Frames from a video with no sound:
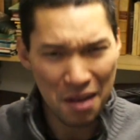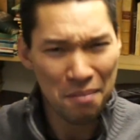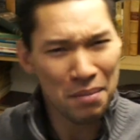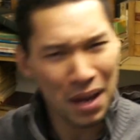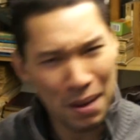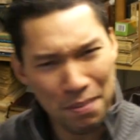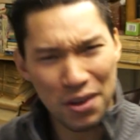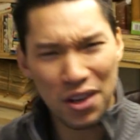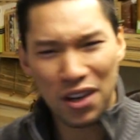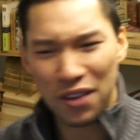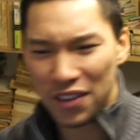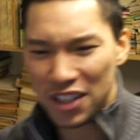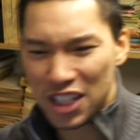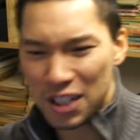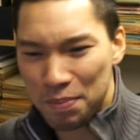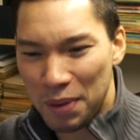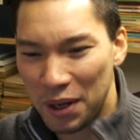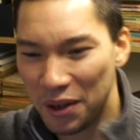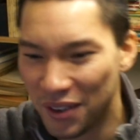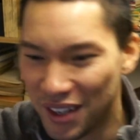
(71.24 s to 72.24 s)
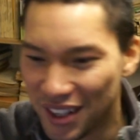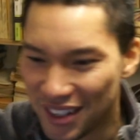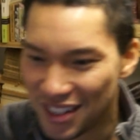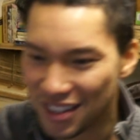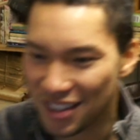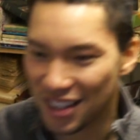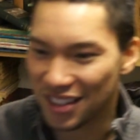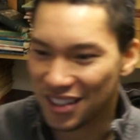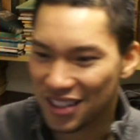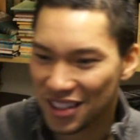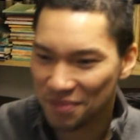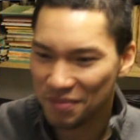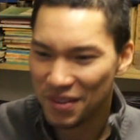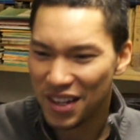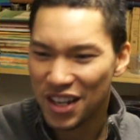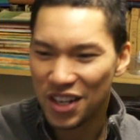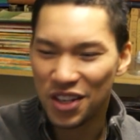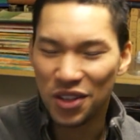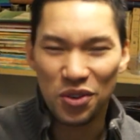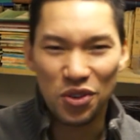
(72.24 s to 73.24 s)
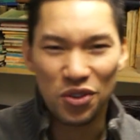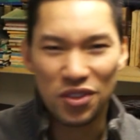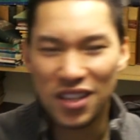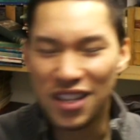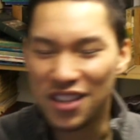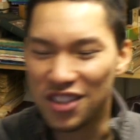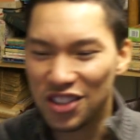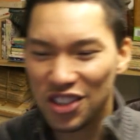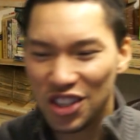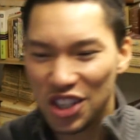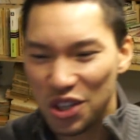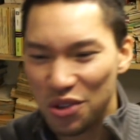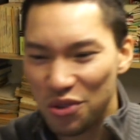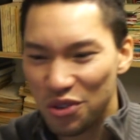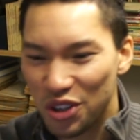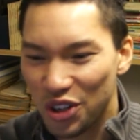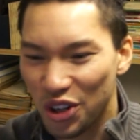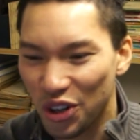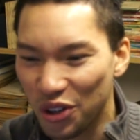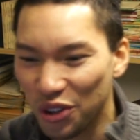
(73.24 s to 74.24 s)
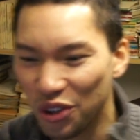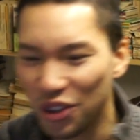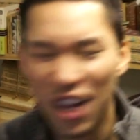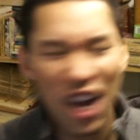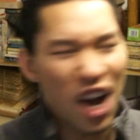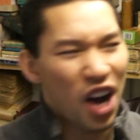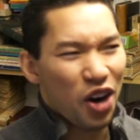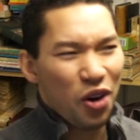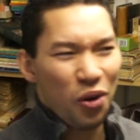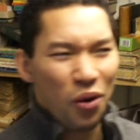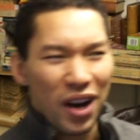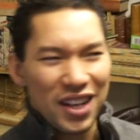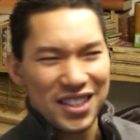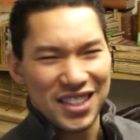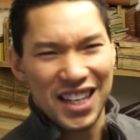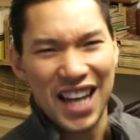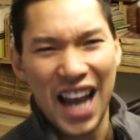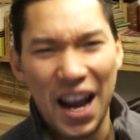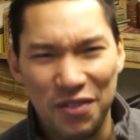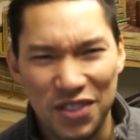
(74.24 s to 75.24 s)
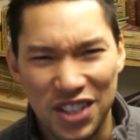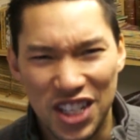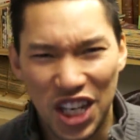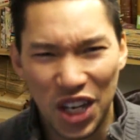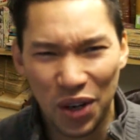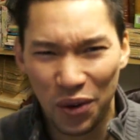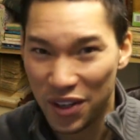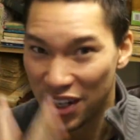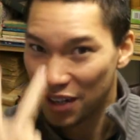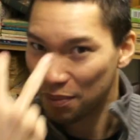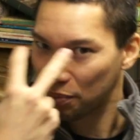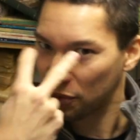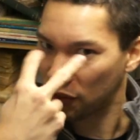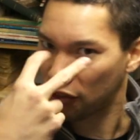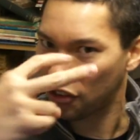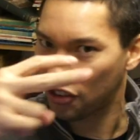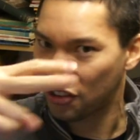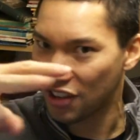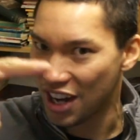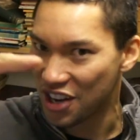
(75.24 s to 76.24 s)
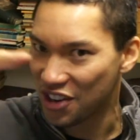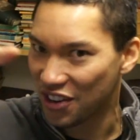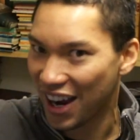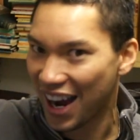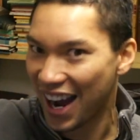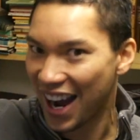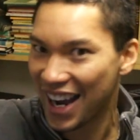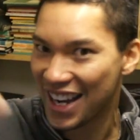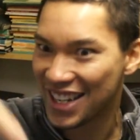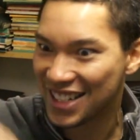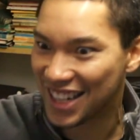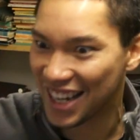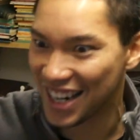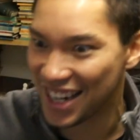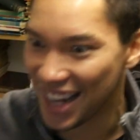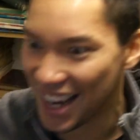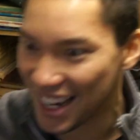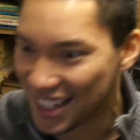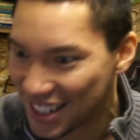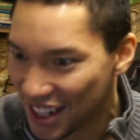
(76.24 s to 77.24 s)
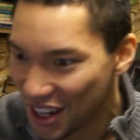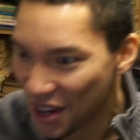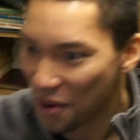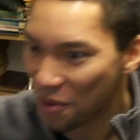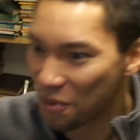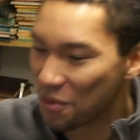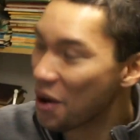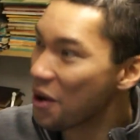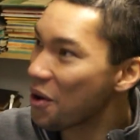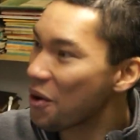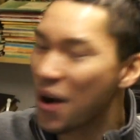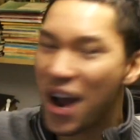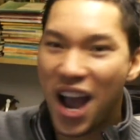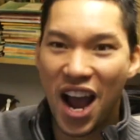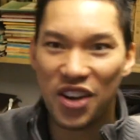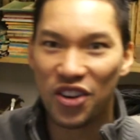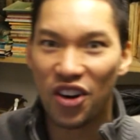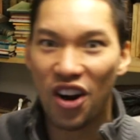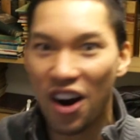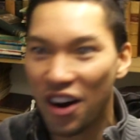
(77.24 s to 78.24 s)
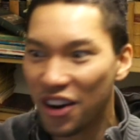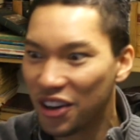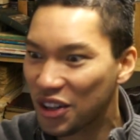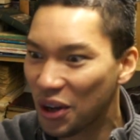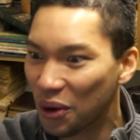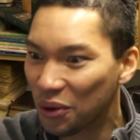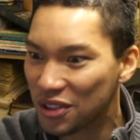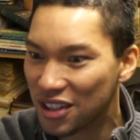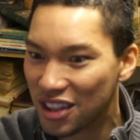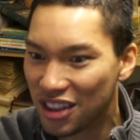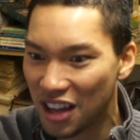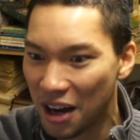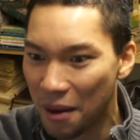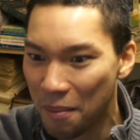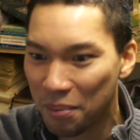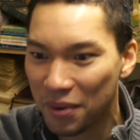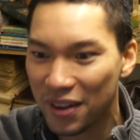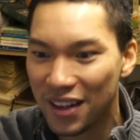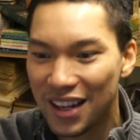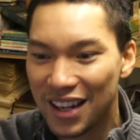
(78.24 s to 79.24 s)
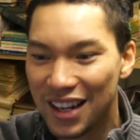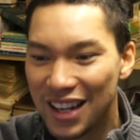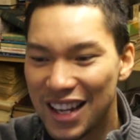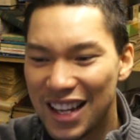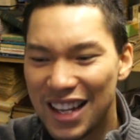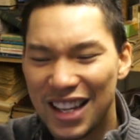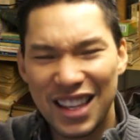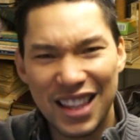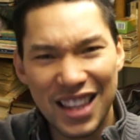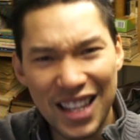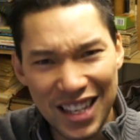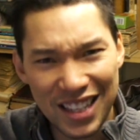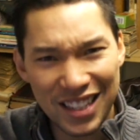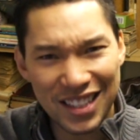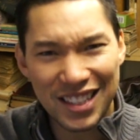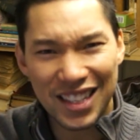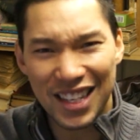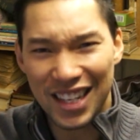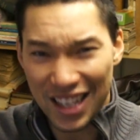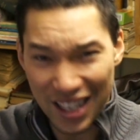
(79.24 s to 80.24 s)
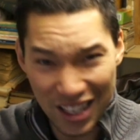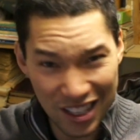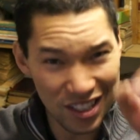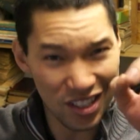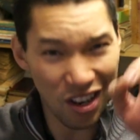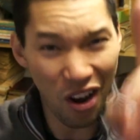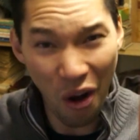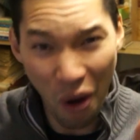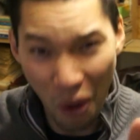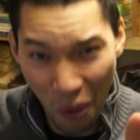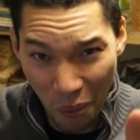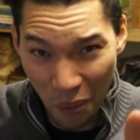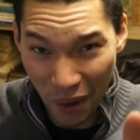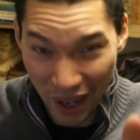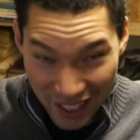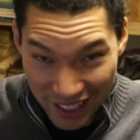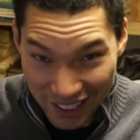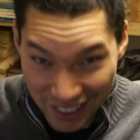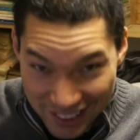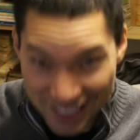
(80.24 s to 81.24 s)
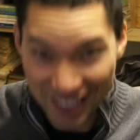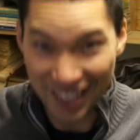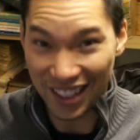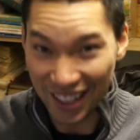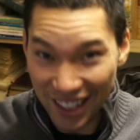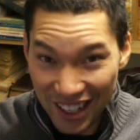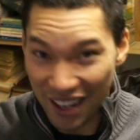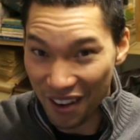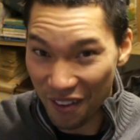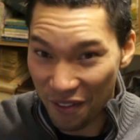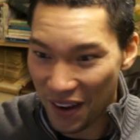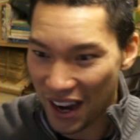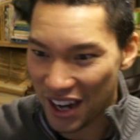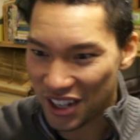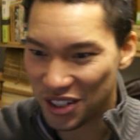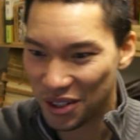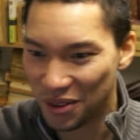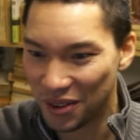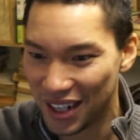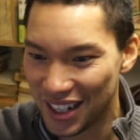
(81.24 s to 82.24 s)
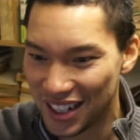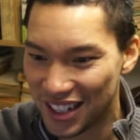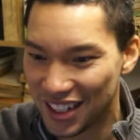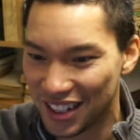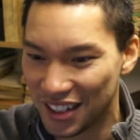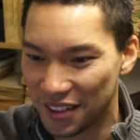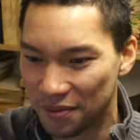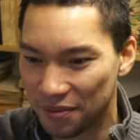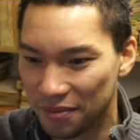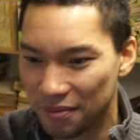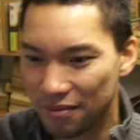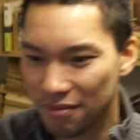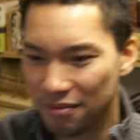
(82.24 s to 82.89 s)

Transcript: Maybe you've experienced this. You see this cute girl across the cafeteria and your eyes connect. Whoa, and your heart goes thump. This is always infatuation.